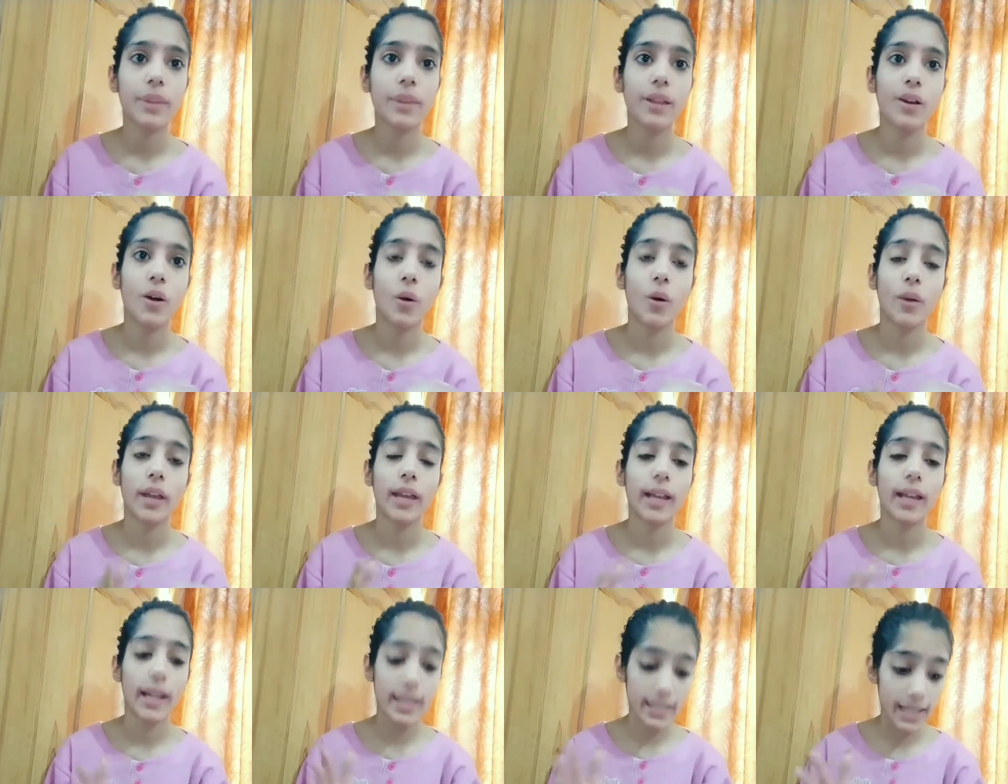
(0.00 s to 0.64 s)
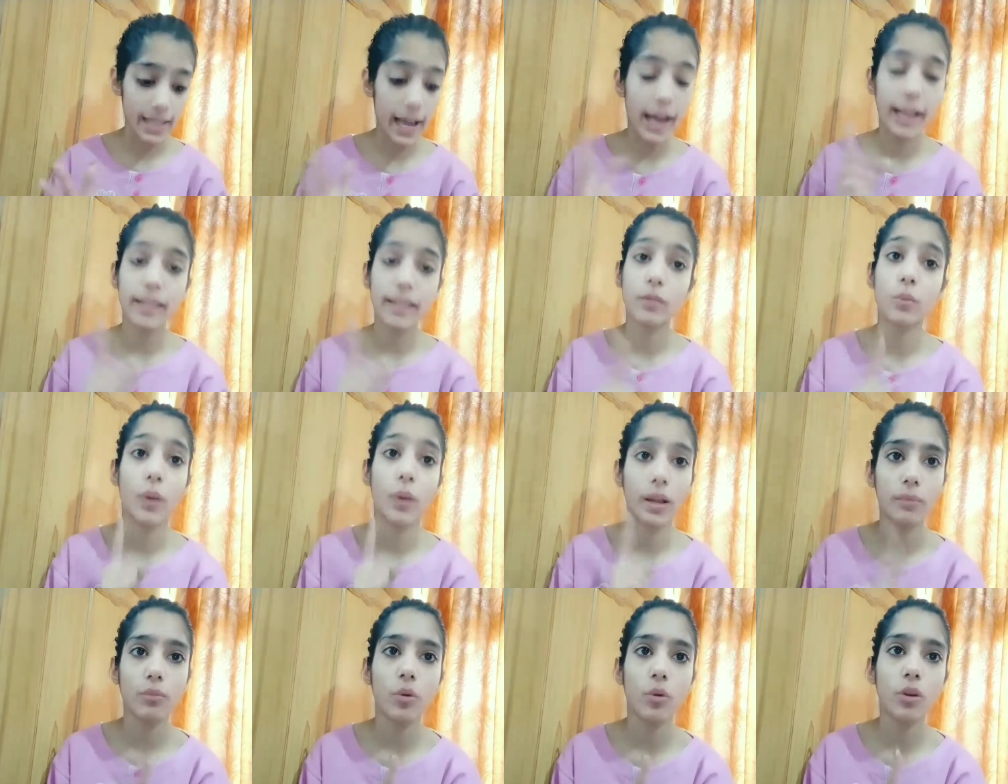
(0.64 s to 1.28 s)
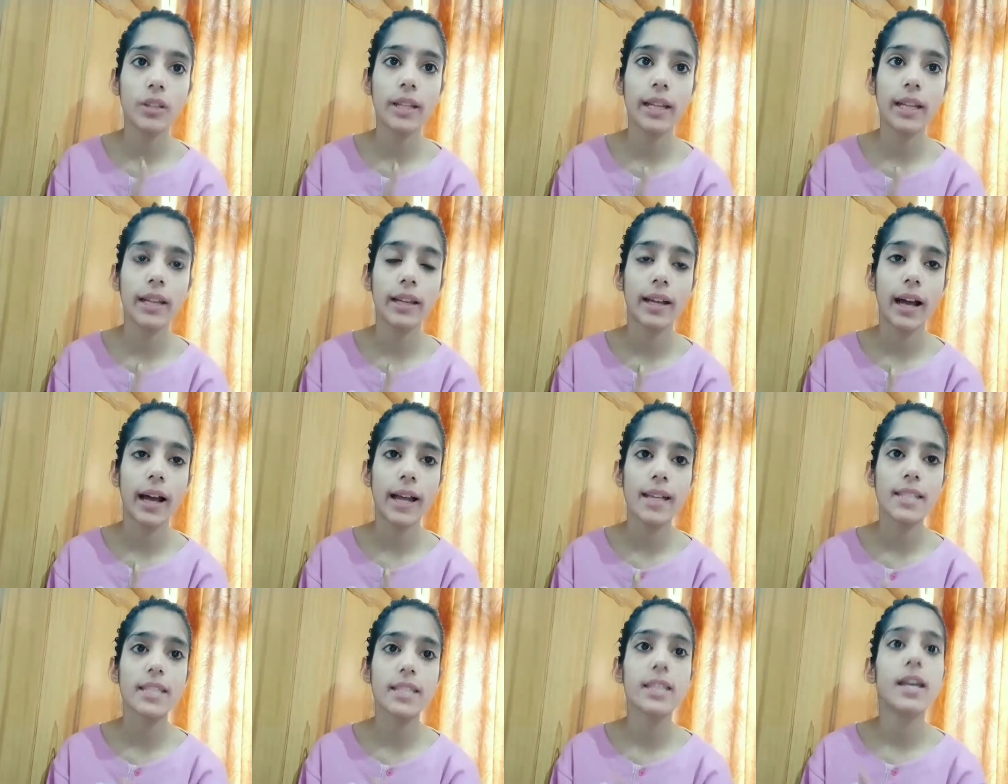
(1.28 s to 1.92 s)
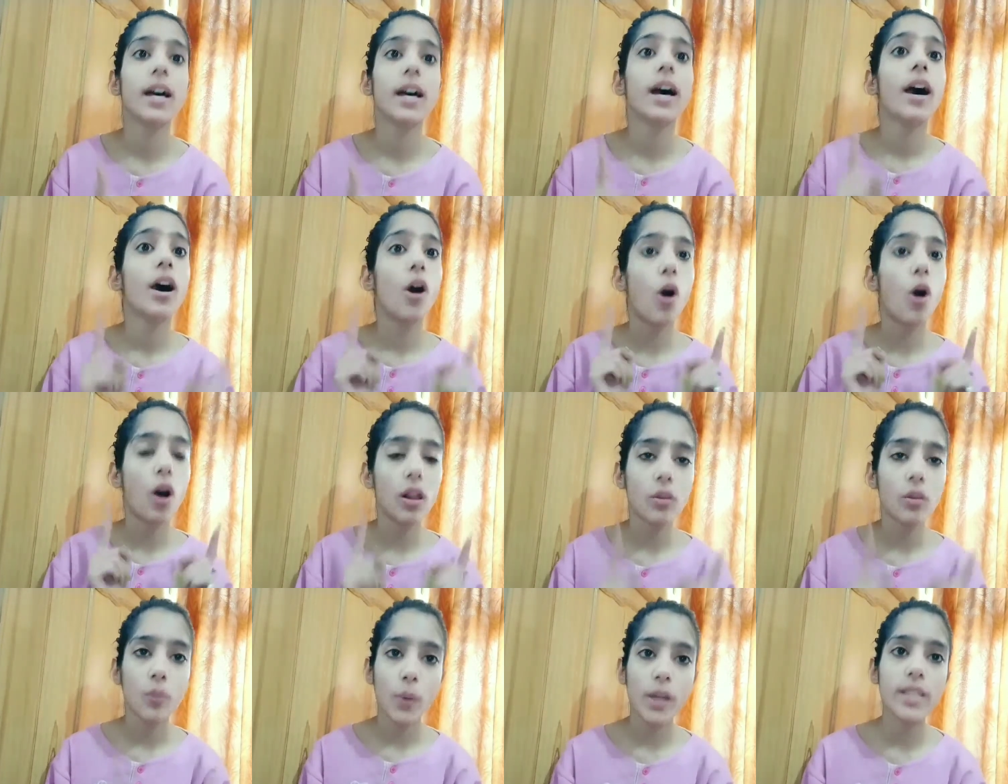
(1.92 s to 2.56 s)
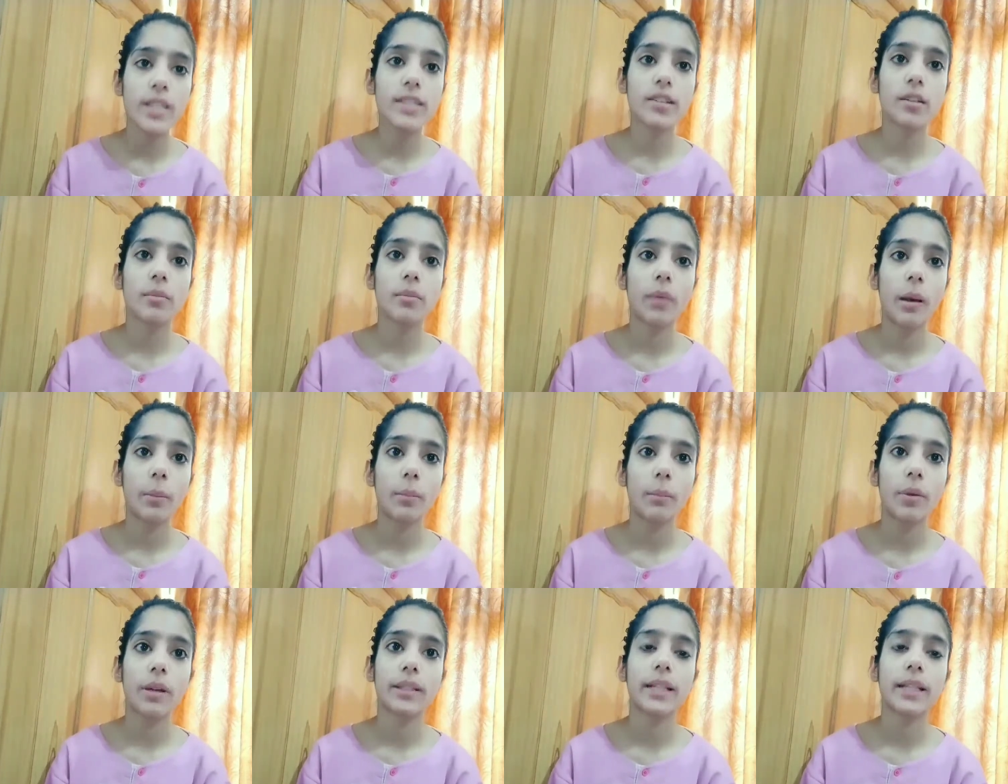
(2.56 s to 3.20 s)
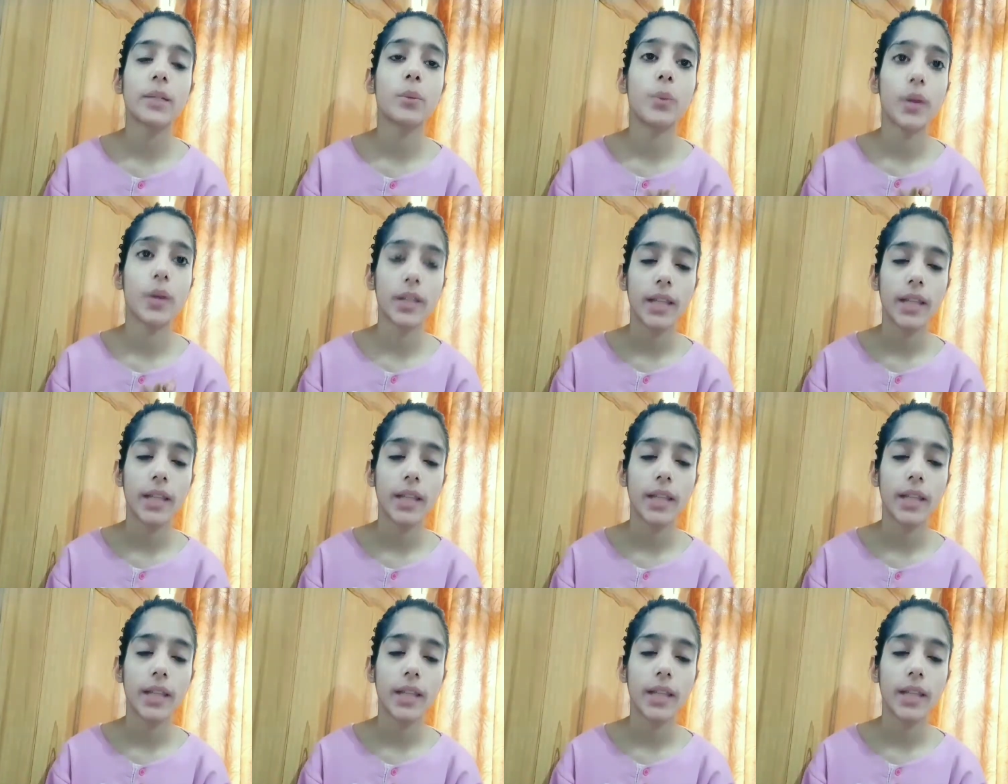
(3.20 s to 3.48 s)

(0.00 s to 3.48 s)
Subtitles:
Okay guys, and one more thing guys, always remember that